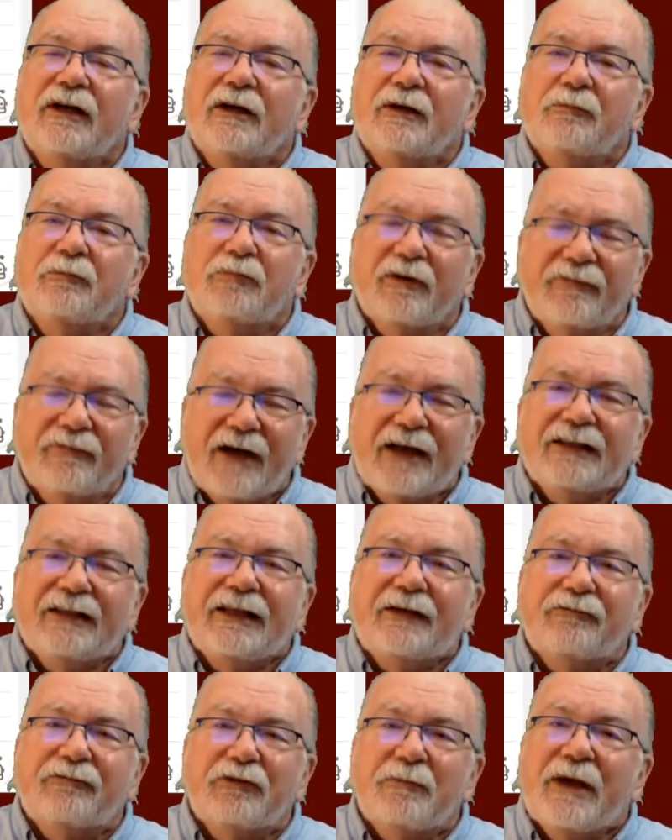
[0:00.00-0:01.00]
provide the
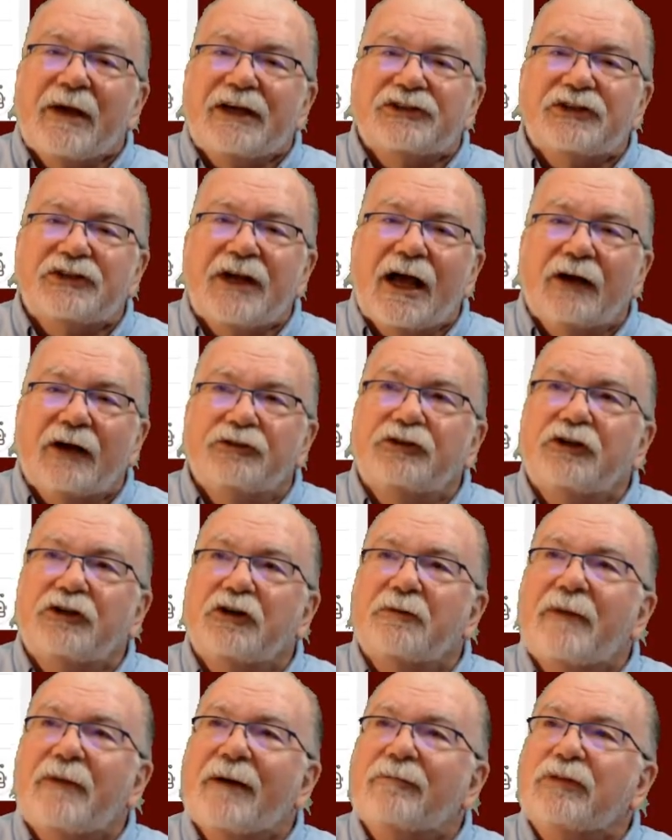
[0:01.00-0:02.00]
information out to your
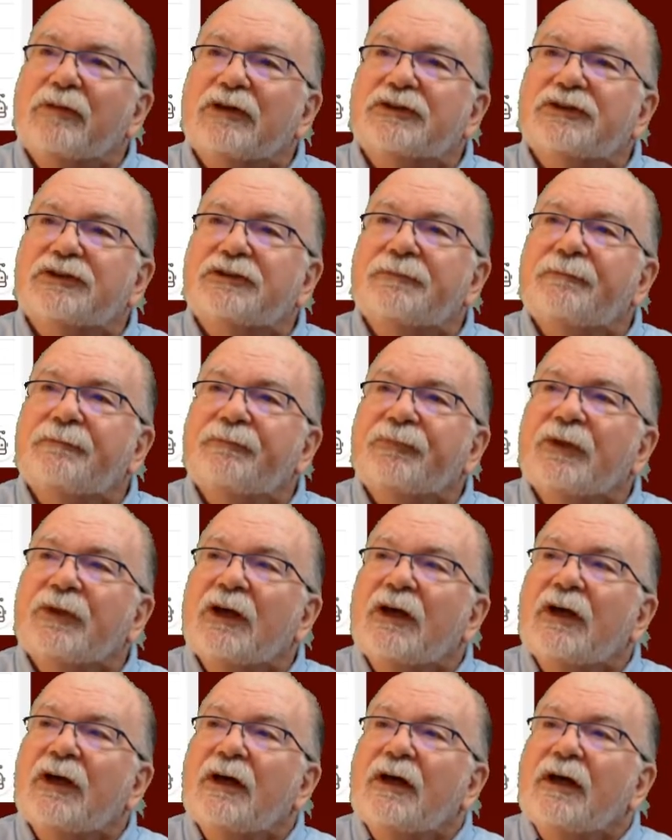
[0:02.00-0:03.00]
members.
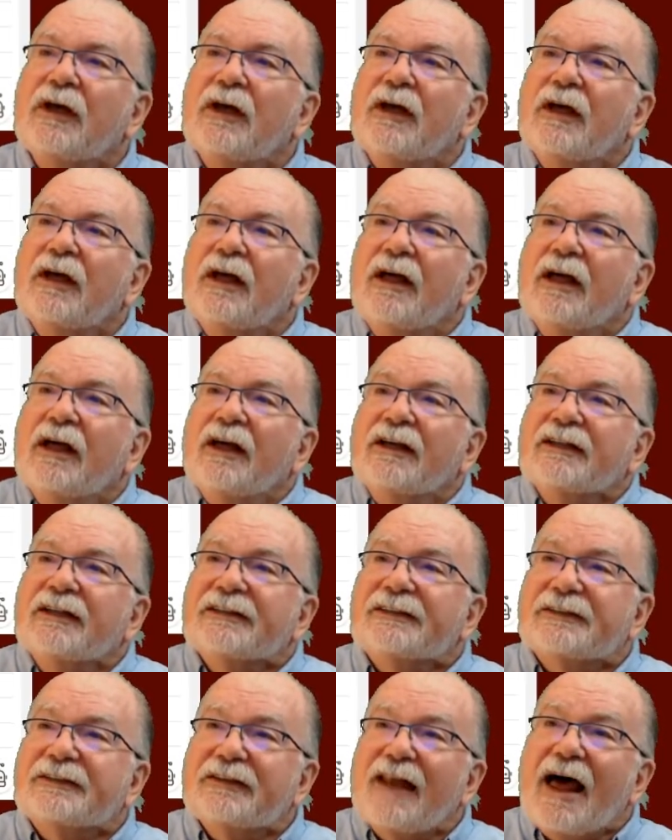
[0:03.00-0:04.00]

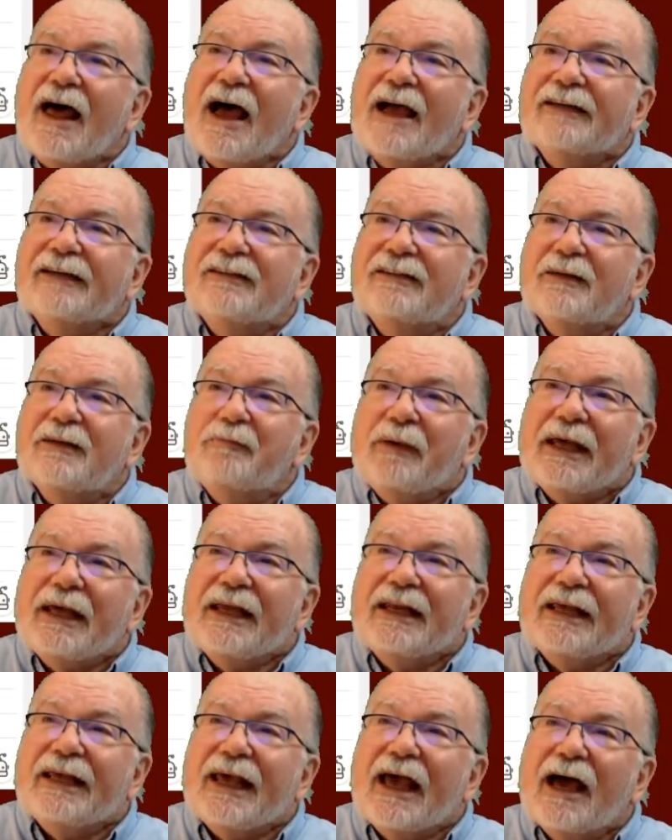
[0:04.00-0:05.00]
Slides to
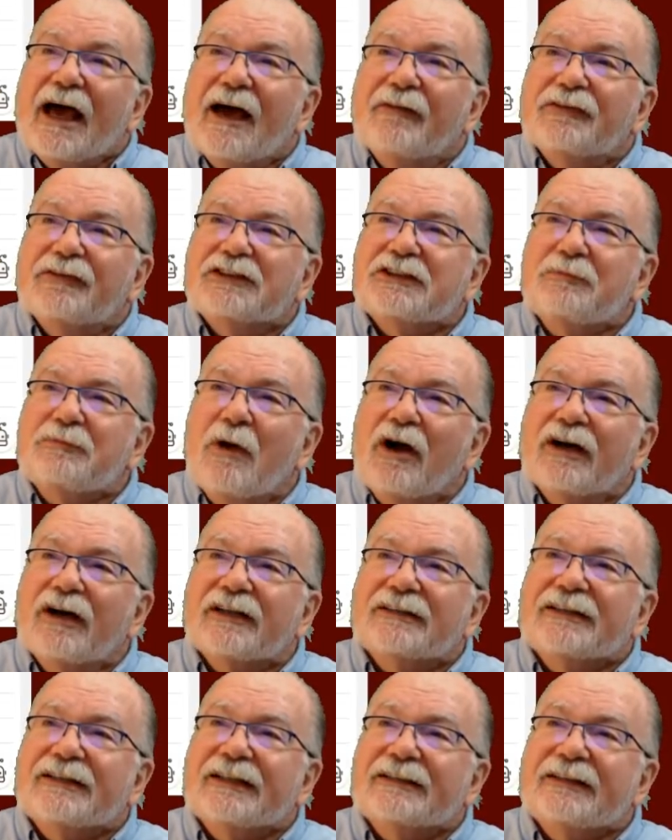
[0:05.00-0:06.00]
PDF, Smart
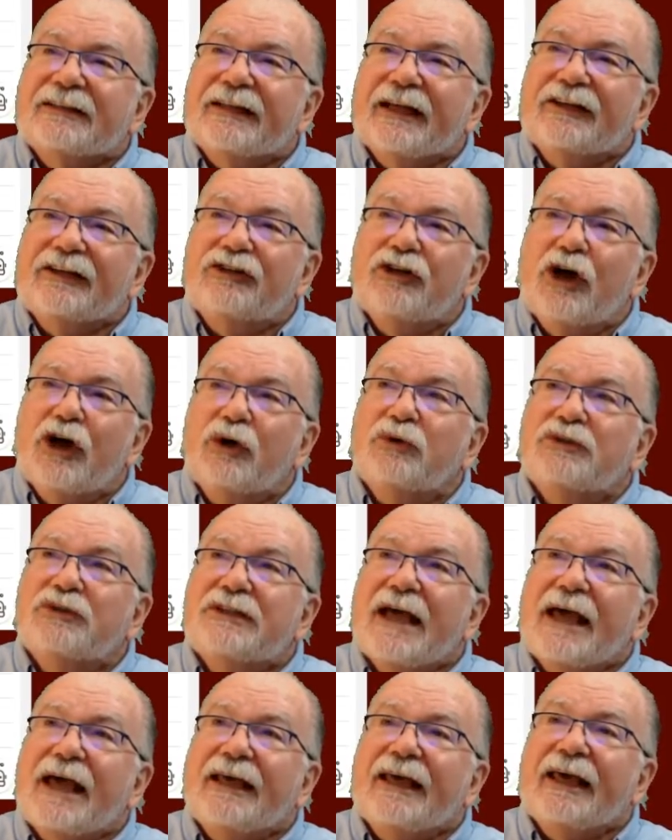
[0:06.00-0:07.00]
Assistant, and
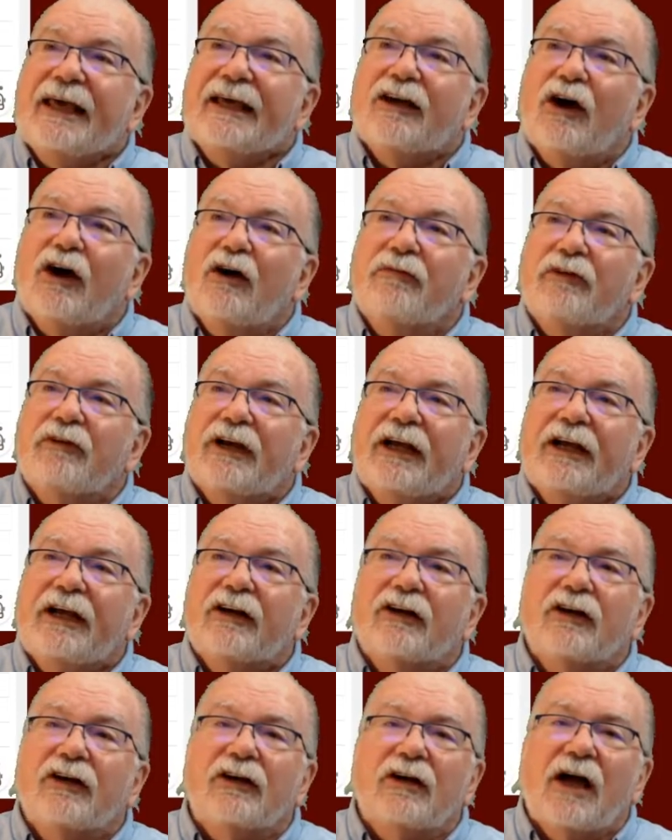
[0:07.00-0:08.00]
note-taking over
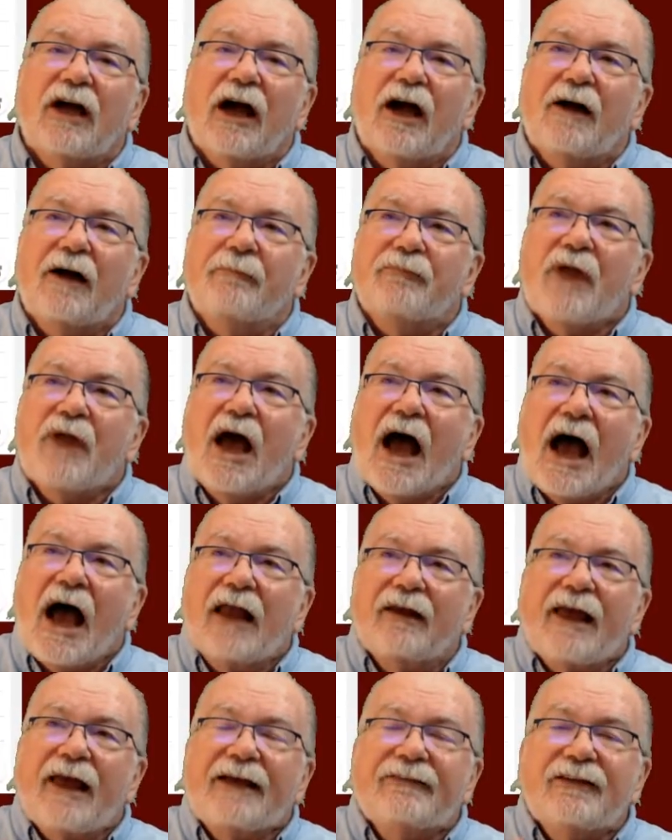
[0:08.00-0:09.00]
here. I
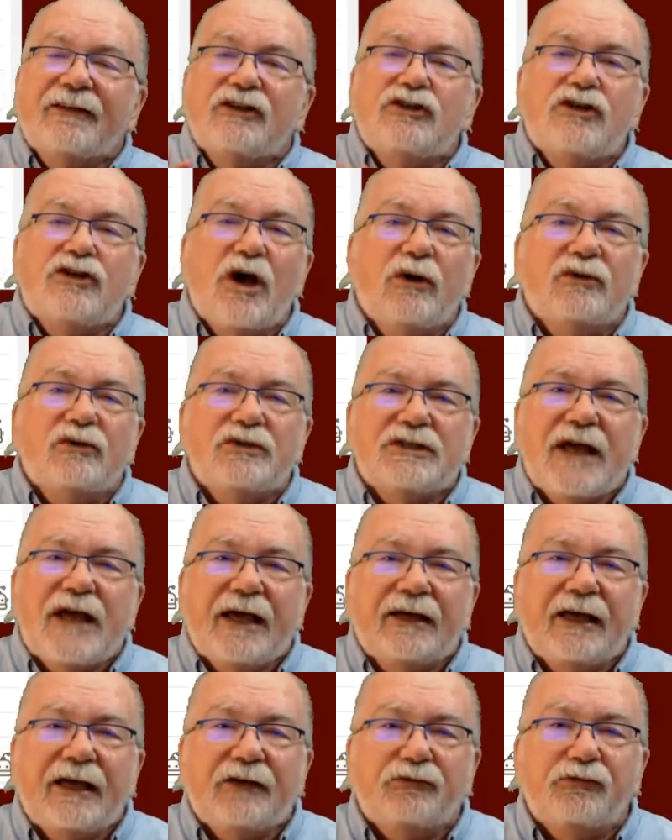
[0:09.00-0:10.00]
like the
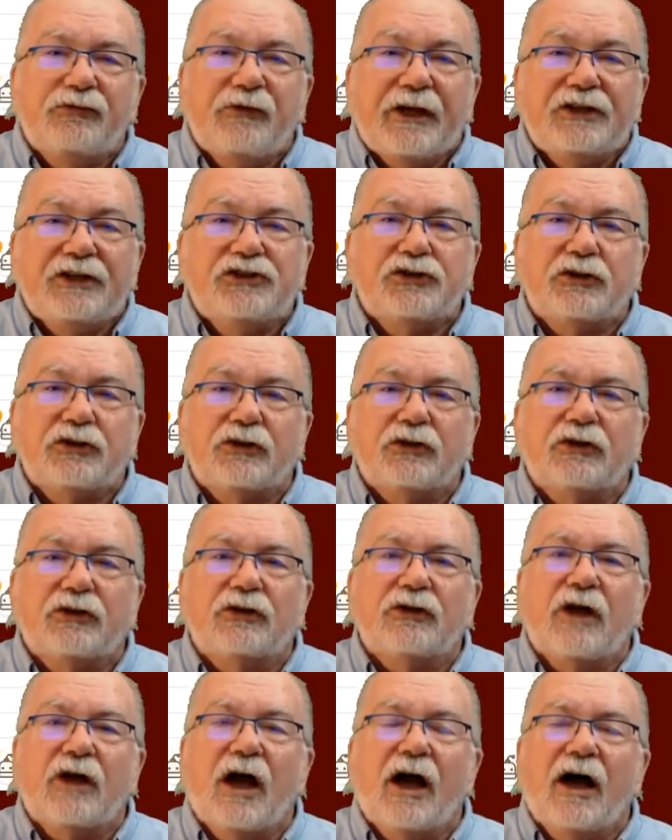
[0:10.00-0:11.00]
note-taking
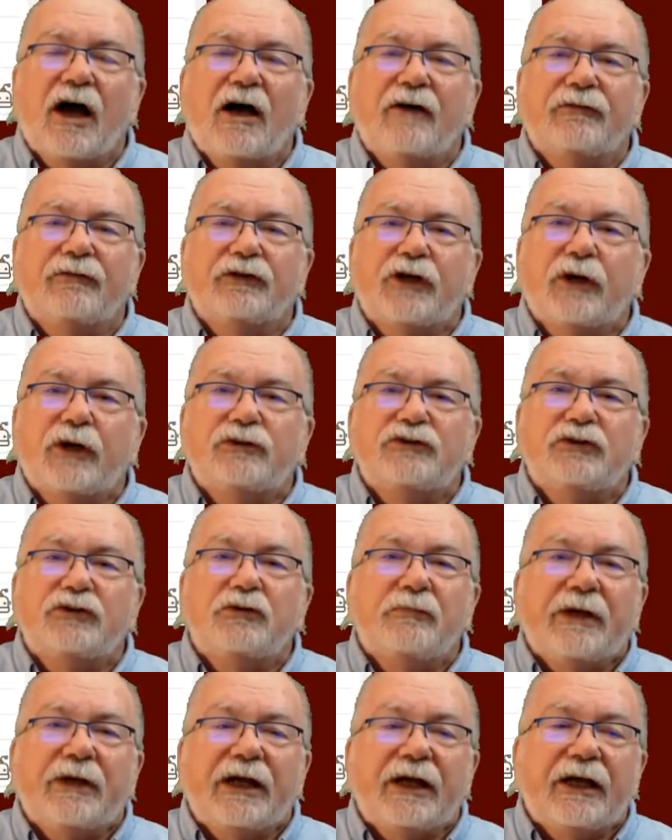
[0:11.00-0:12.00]
feature of
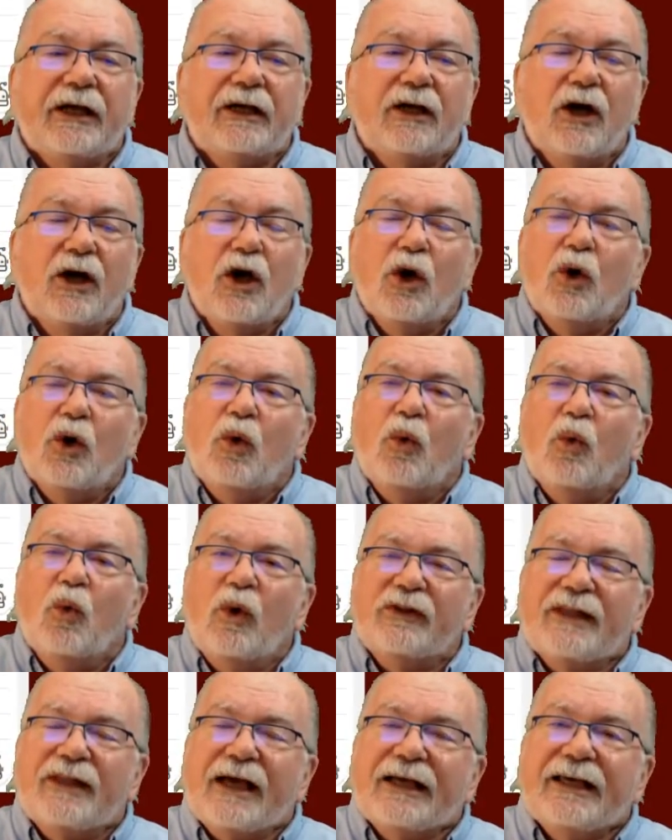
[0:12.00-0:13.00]
Gotomeeting.
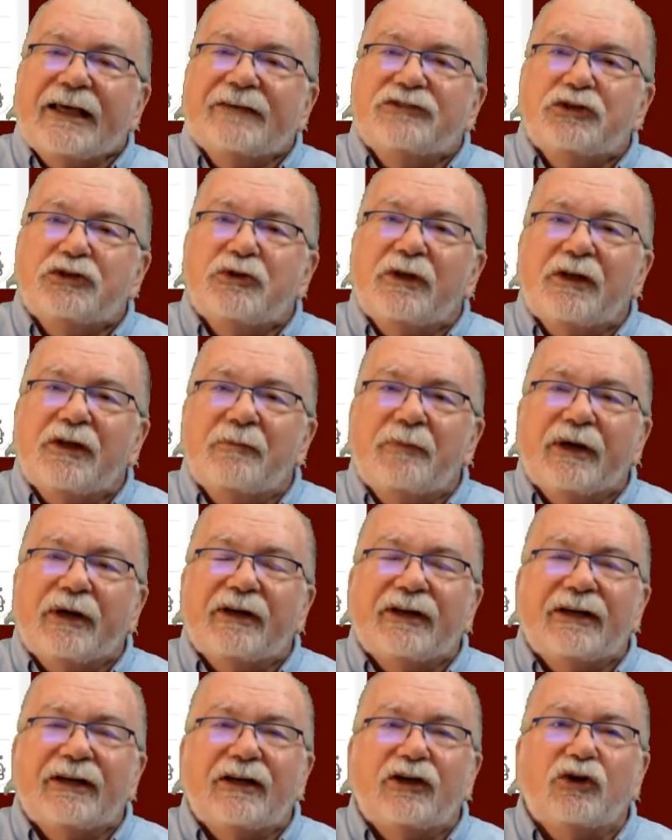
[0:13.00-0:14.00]
What that gives you the
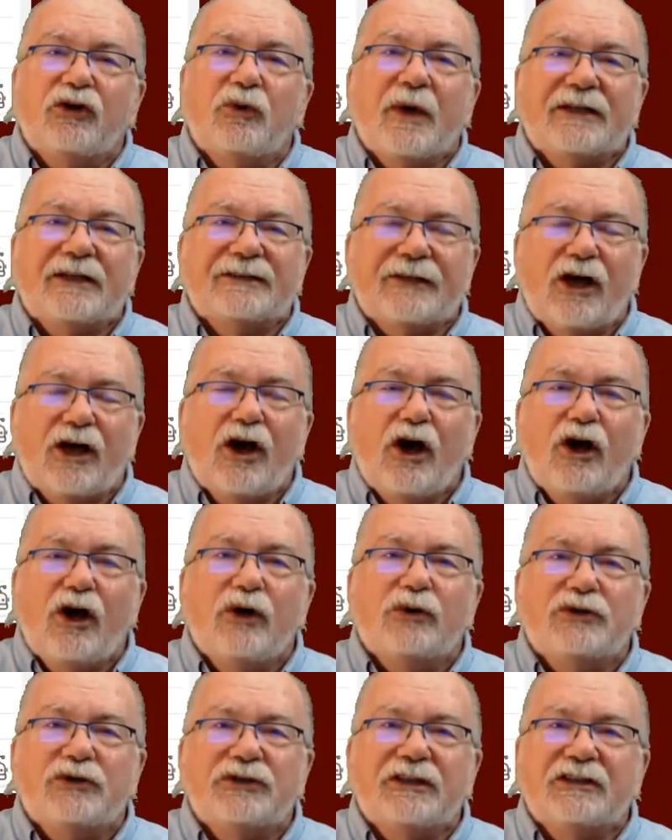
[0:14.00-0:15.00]
ability to do as the
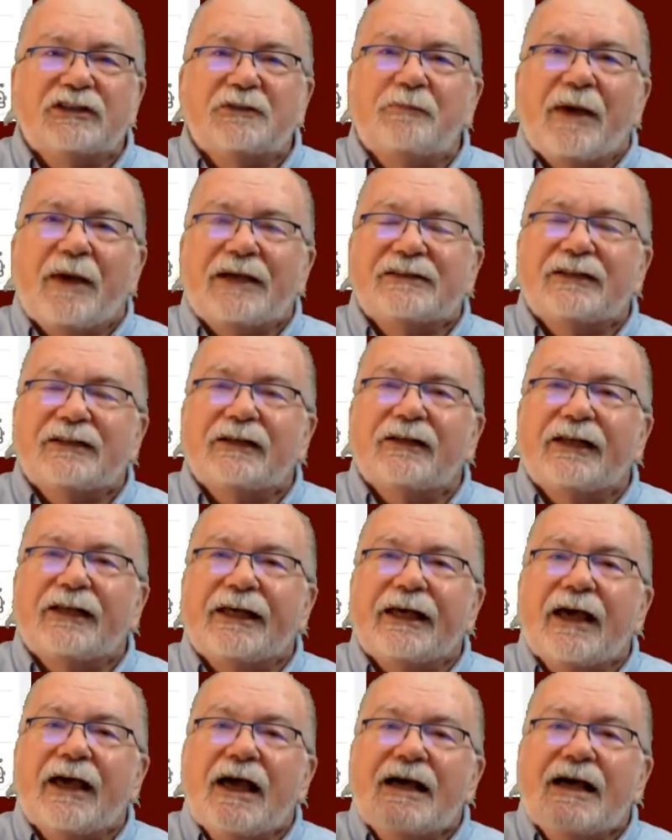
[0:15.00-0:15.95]
host is basically